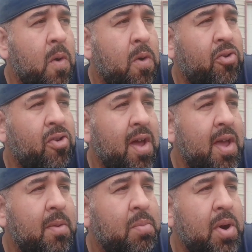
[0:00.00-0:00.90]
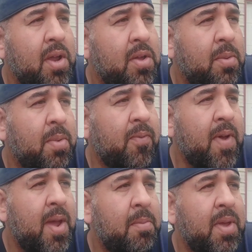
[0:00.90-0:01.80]
are trying to break up a
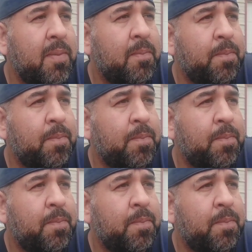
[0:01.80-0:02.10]
family.